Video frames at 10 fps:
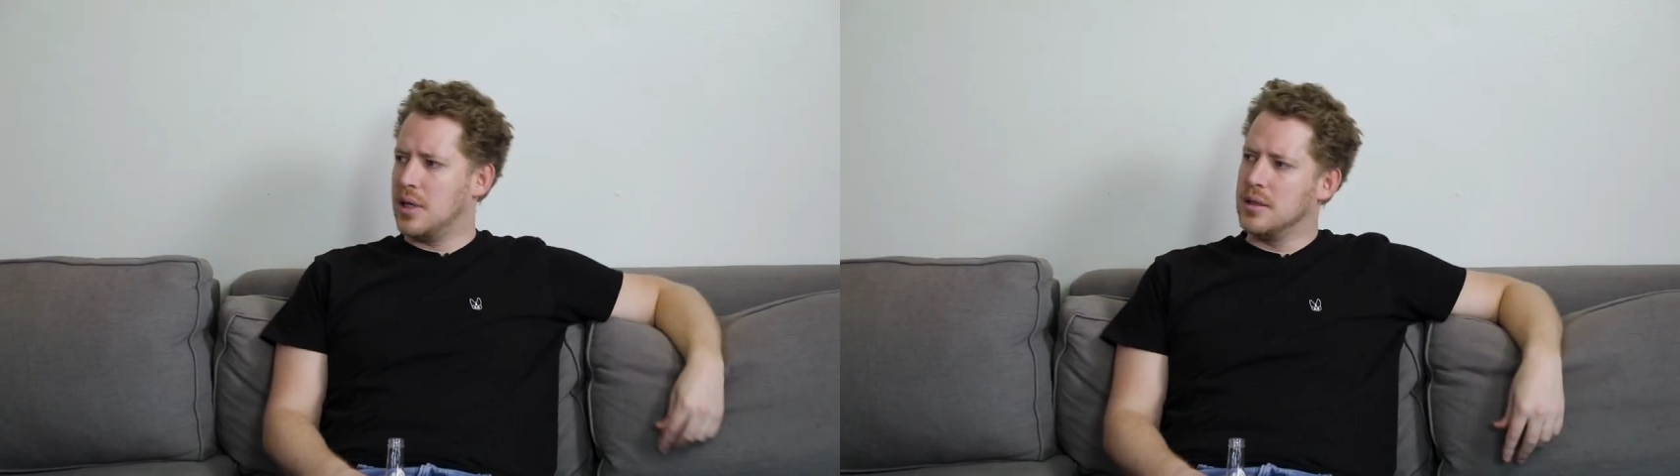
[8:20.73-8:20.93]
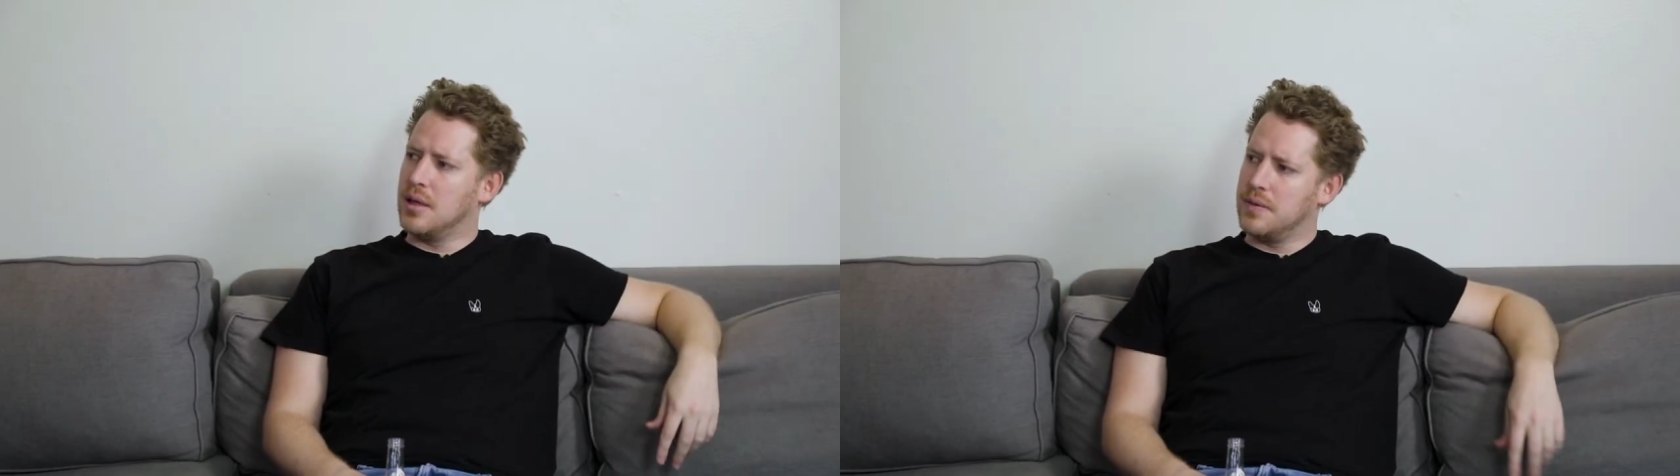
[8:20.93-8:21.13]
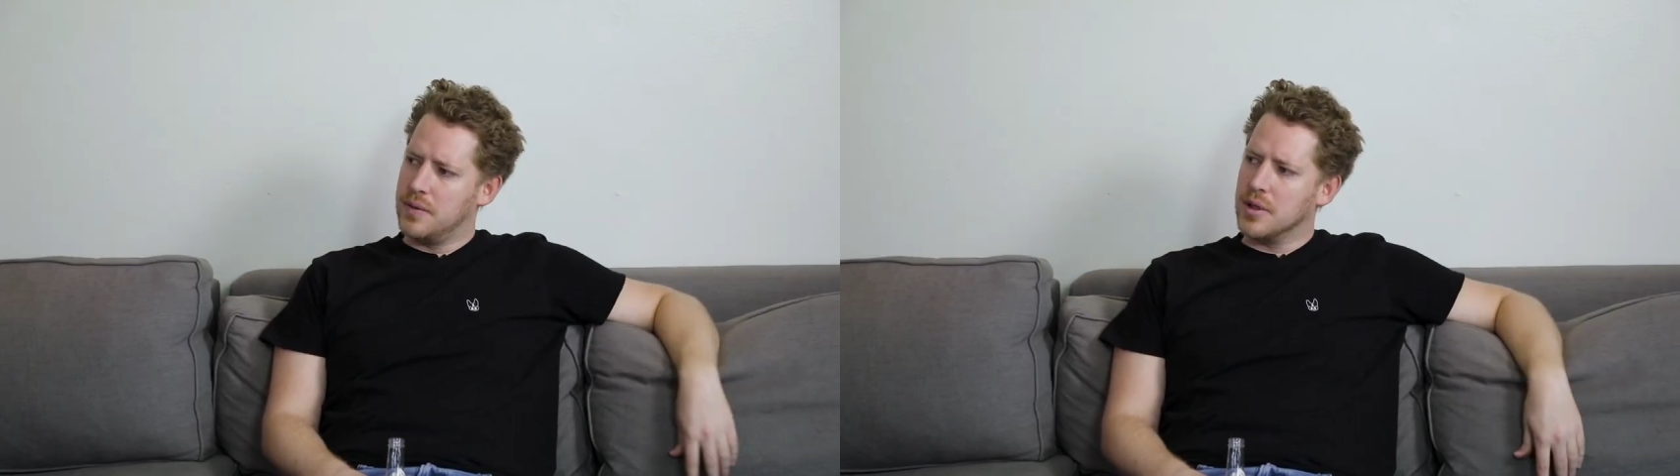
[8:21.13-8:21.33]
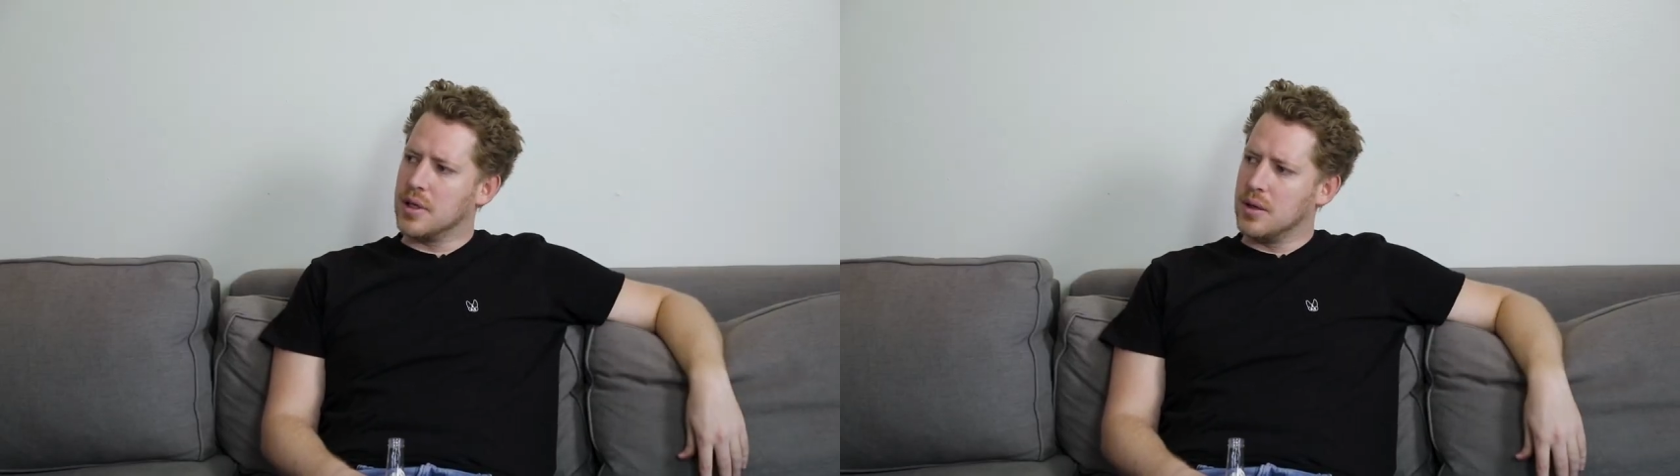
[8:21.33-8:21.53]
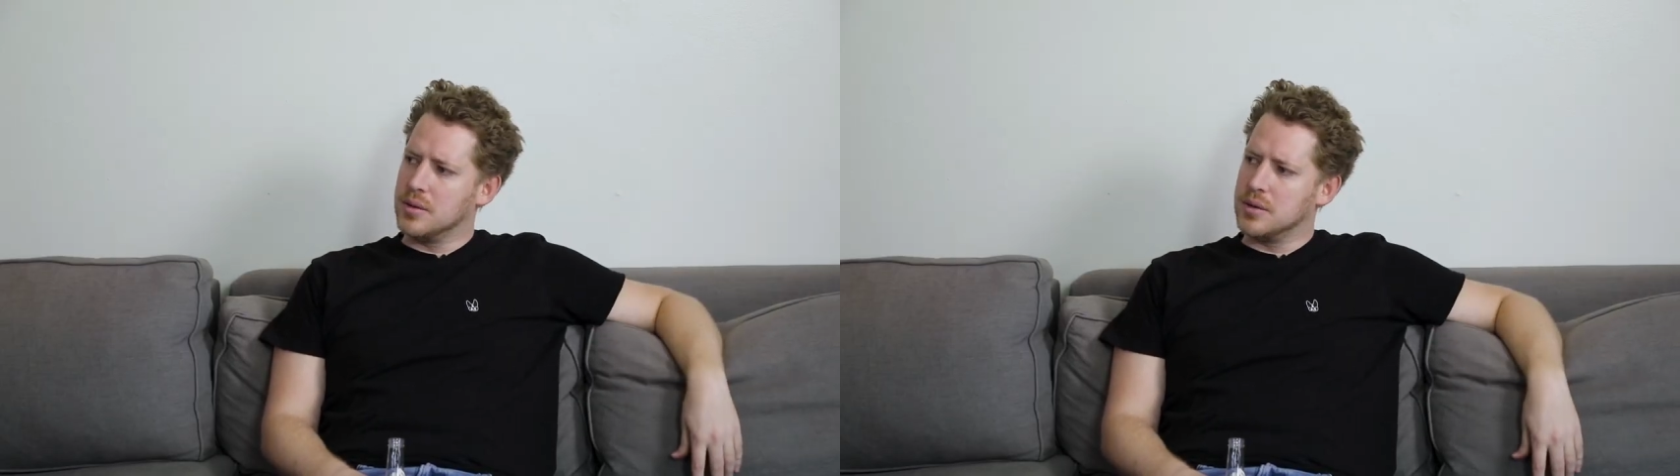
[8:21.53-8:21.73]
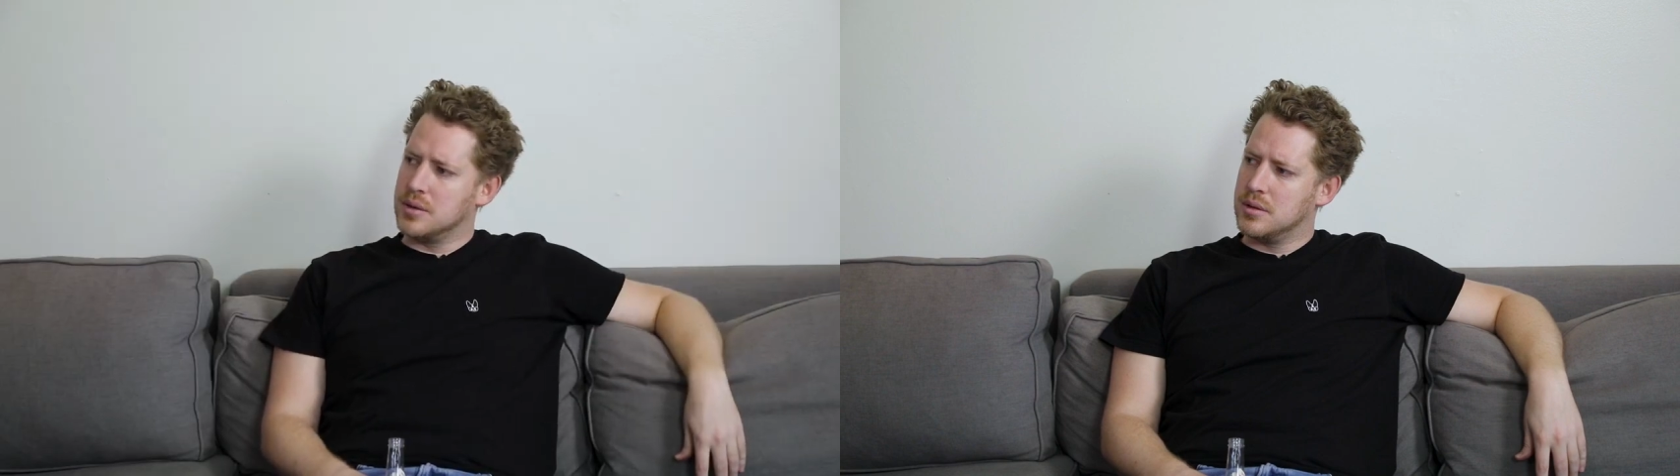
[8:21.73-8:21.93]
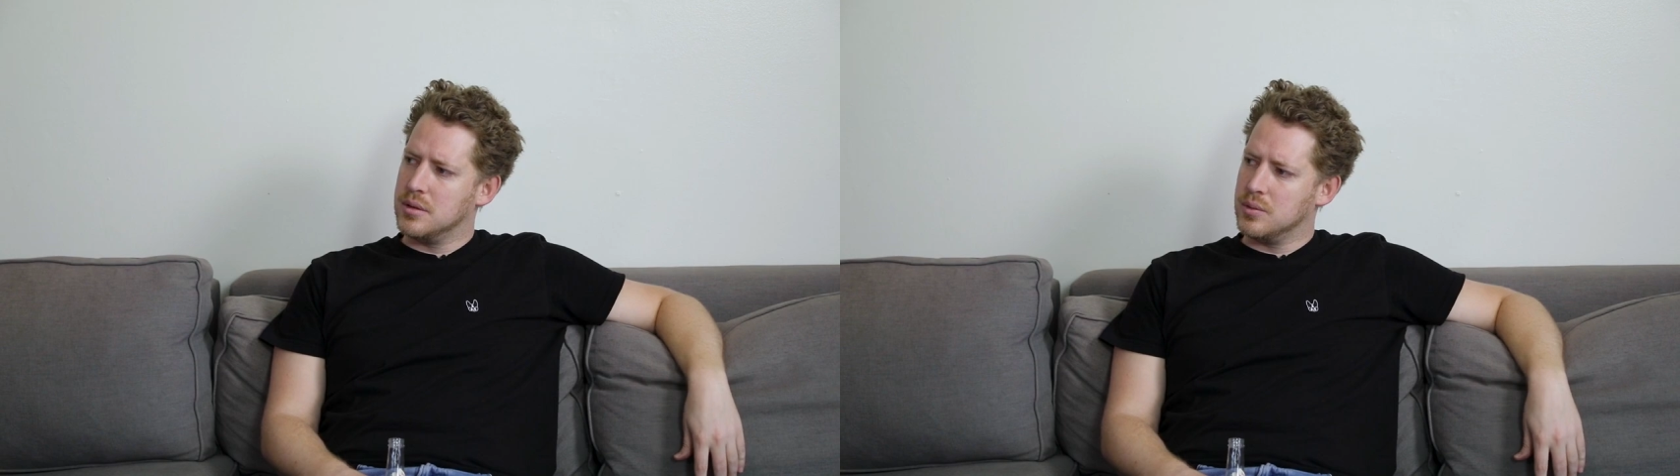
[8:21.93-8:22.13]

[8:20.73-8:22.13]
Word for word: I, I feel like I was,